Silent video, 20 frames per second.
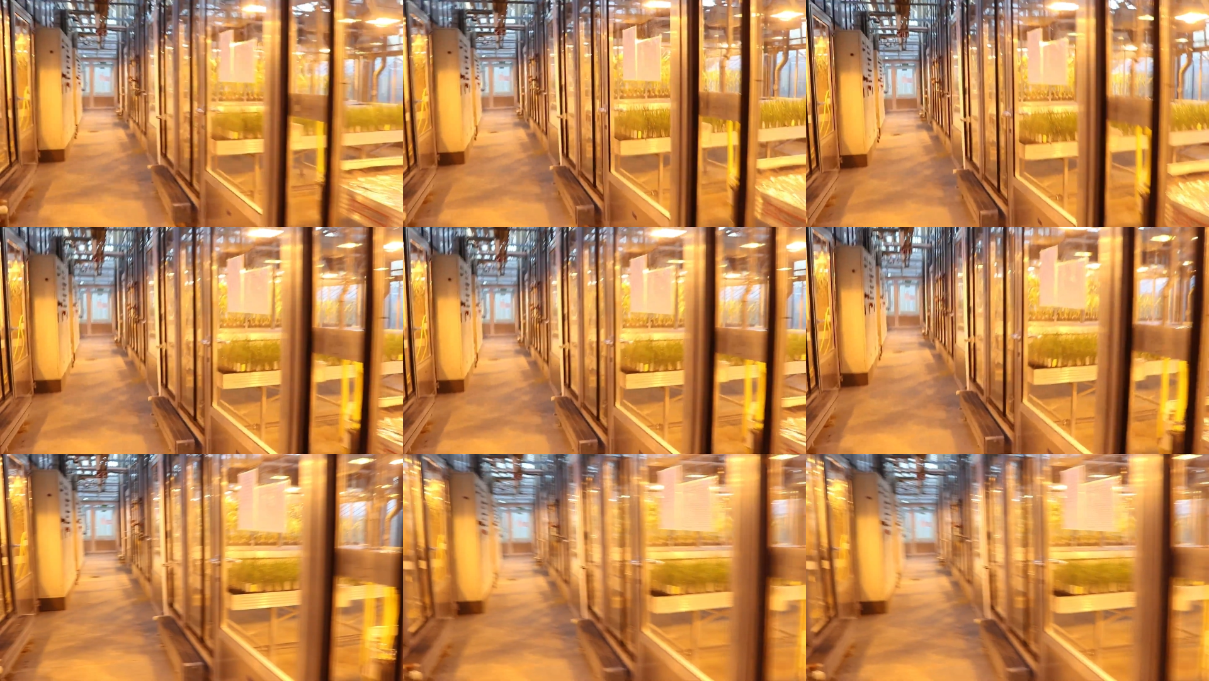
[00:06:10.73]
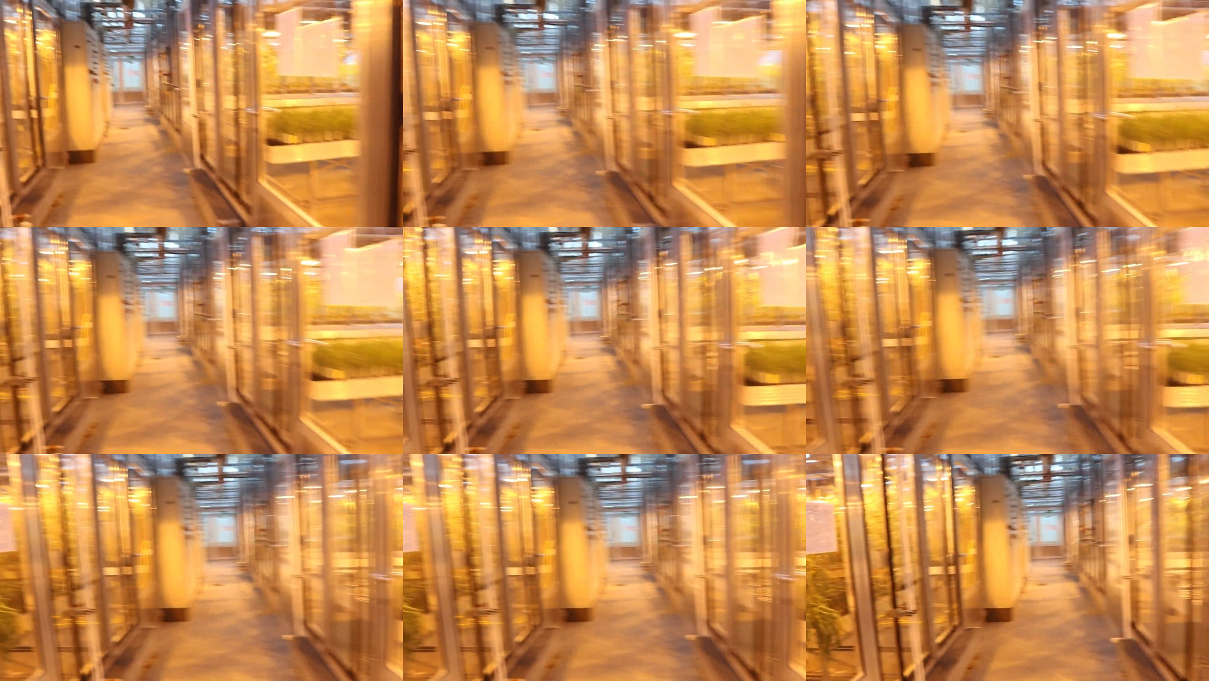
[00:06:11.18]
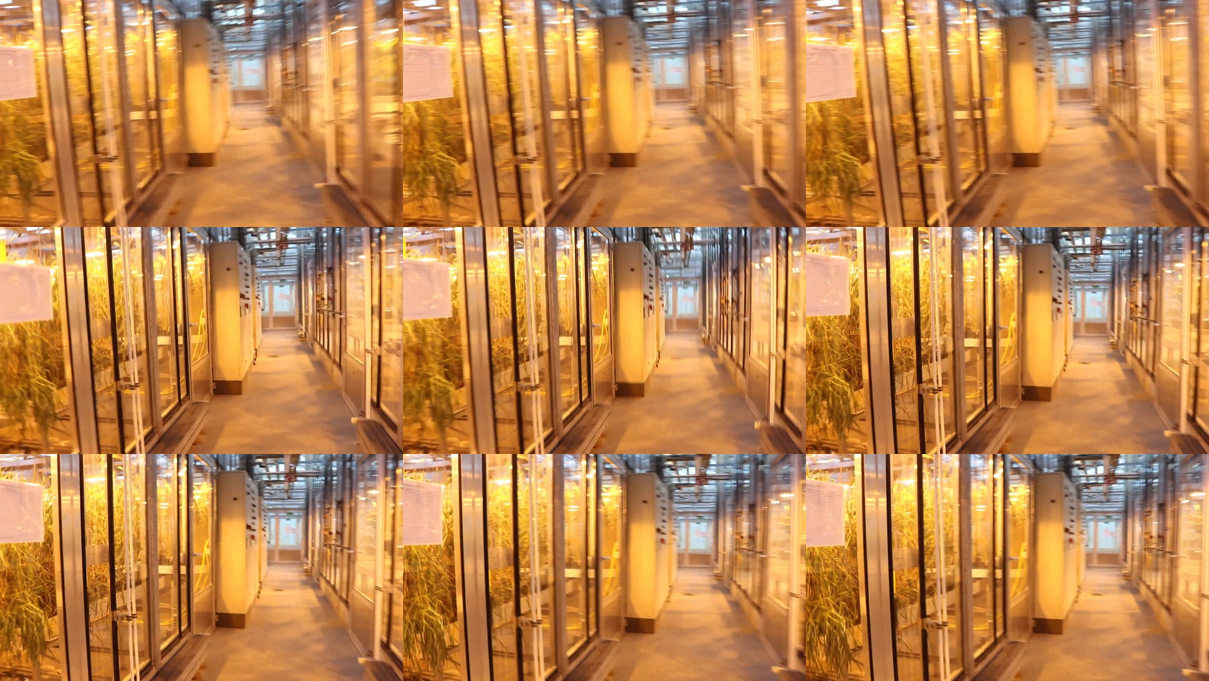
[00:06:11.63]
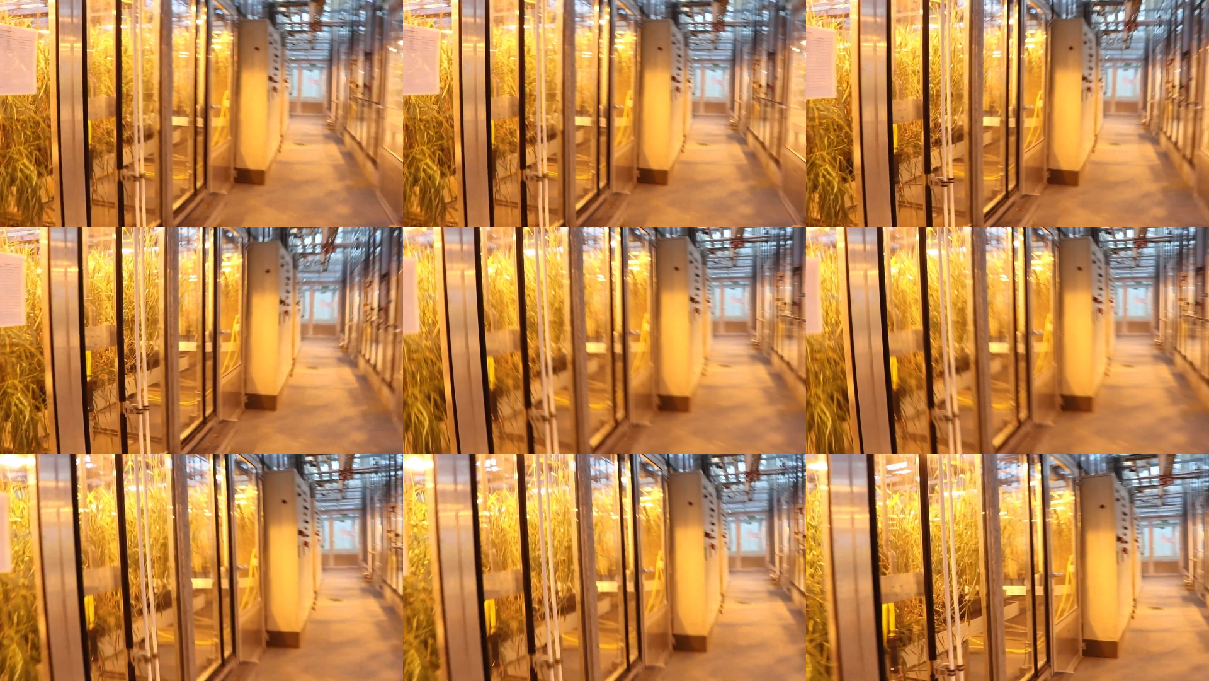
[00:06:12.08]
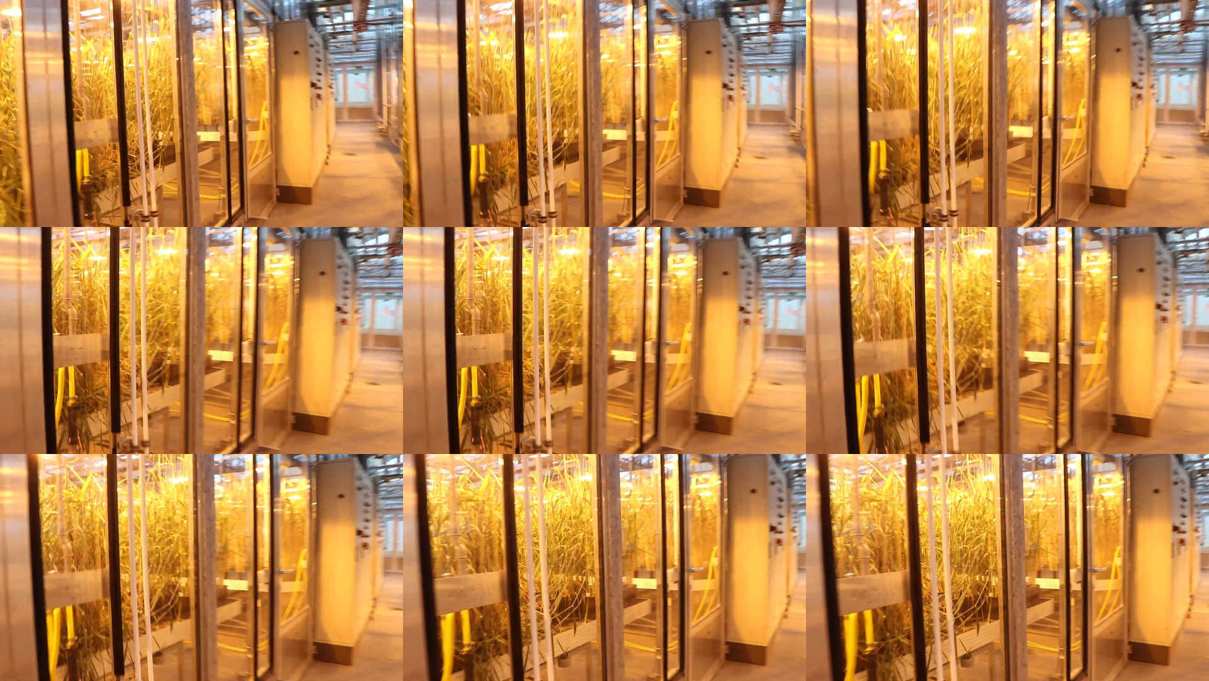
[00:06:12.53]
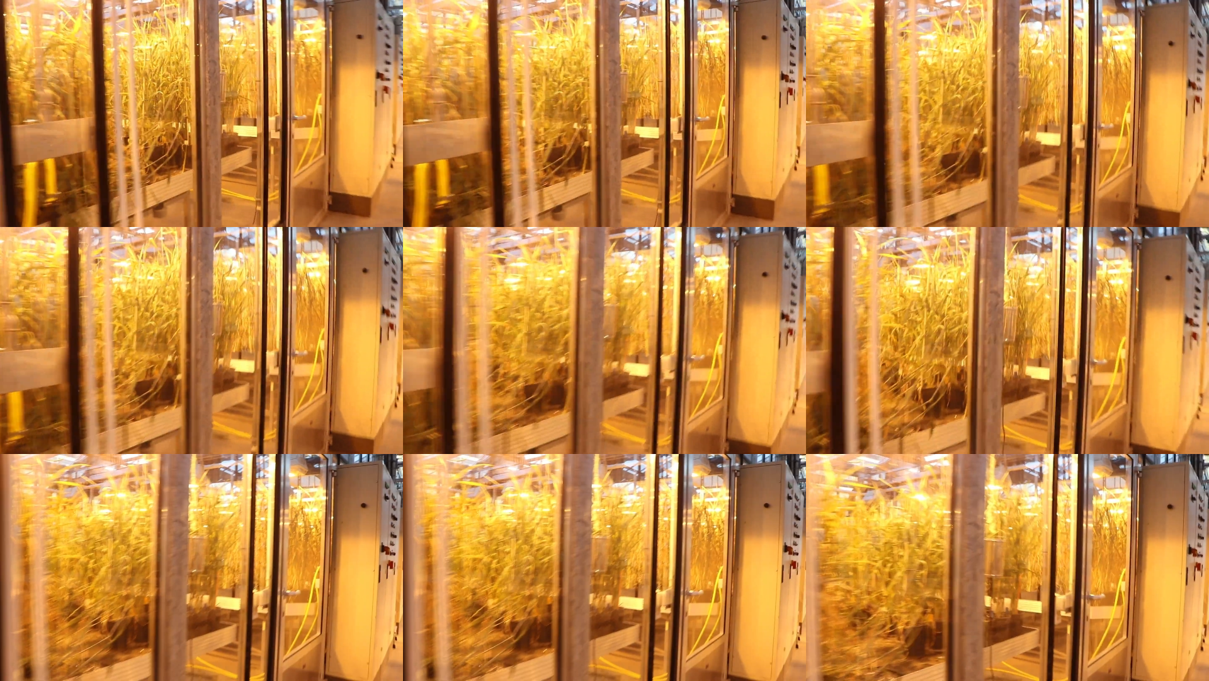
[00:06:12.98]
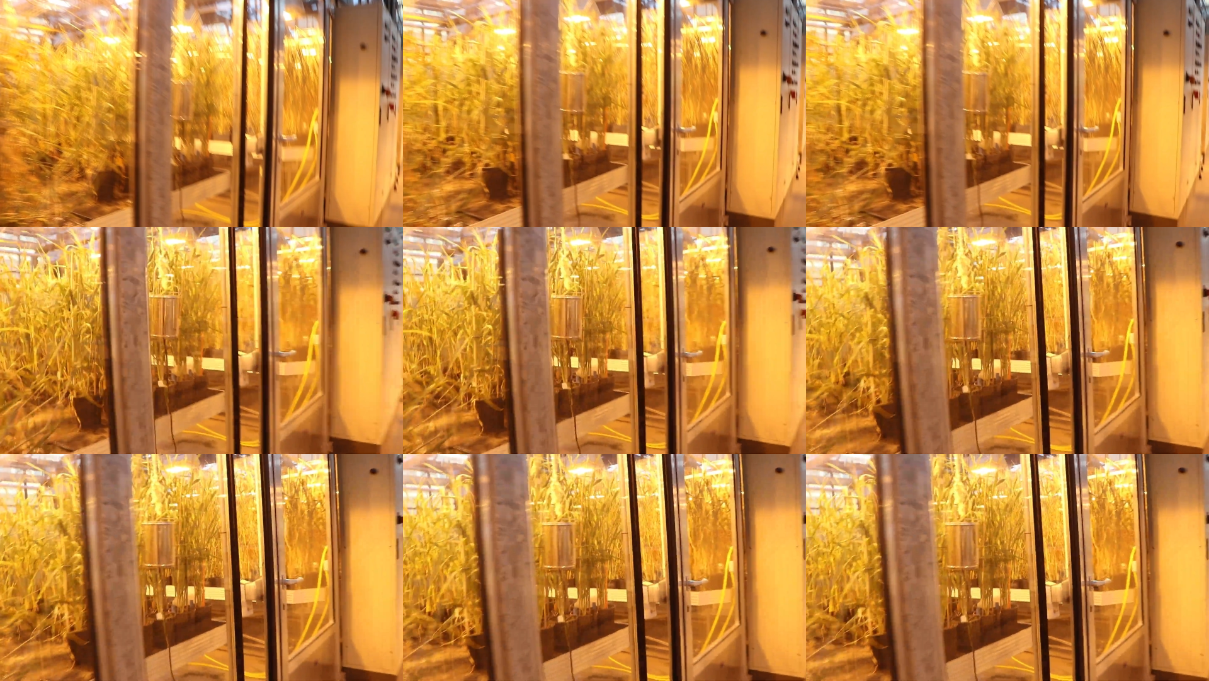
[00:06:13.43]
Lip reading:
No face is visible, so there are no lips to read.